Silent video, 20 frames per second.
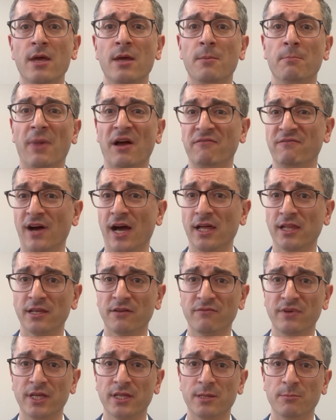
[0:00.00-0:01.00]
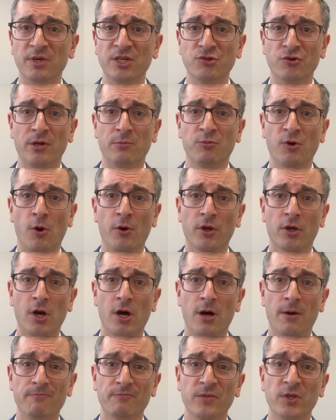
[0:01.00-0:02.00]
By filing via the Madrid
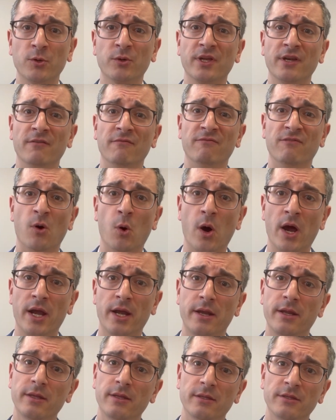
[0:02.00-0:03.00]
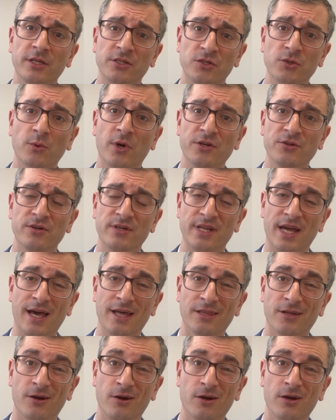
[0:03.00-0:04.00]
Protocol, you can avoid the
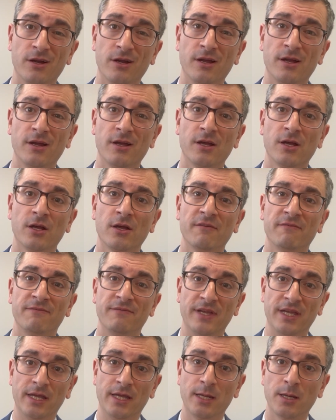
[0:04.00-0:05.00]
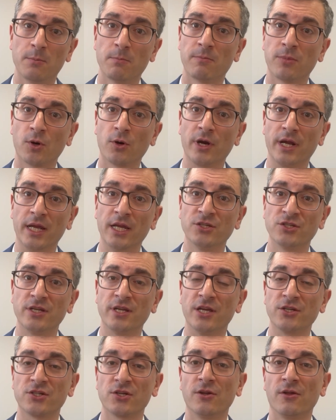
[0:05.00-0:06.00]
$200 fee per each
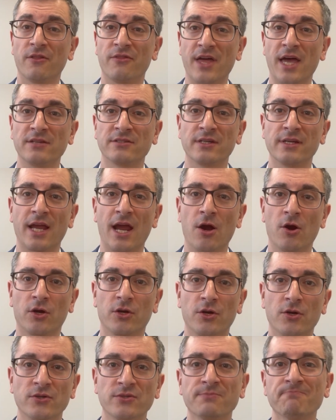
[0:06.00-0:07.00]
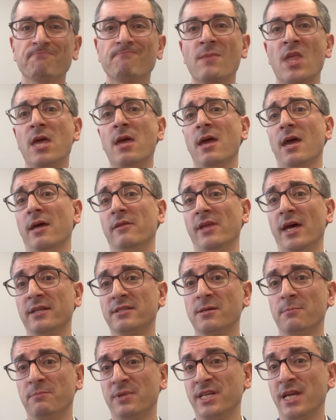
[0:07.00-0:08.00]
additional 1,000 characters, and that's
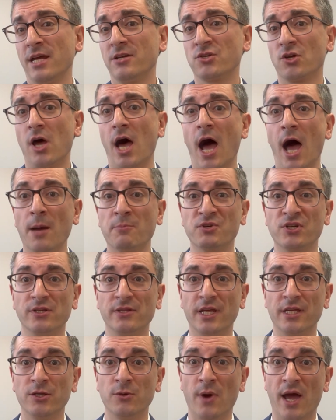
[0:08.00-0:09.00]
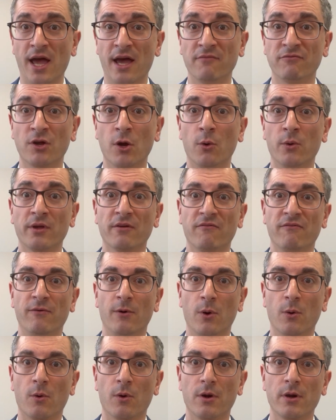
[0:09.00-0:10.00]
a potential option that you have going
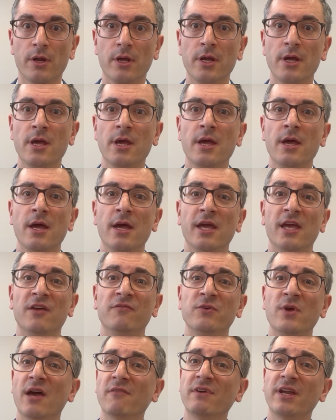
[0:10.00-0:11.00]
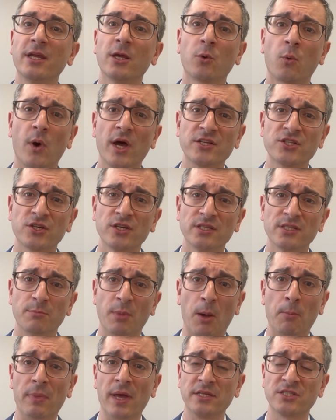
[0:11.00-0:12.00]
forward. If you have any questions
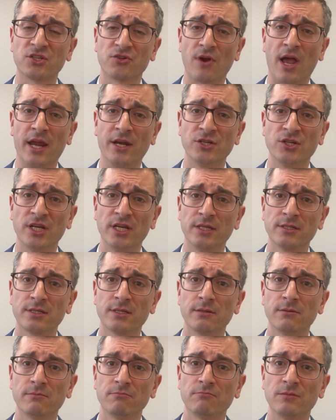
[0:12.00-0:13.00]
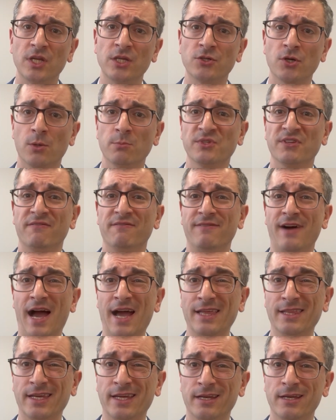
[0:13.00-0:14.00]
about best strategies in terms of
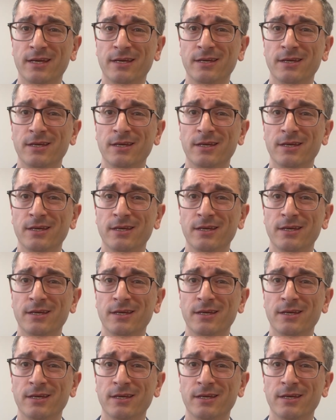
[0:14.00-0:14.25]
filing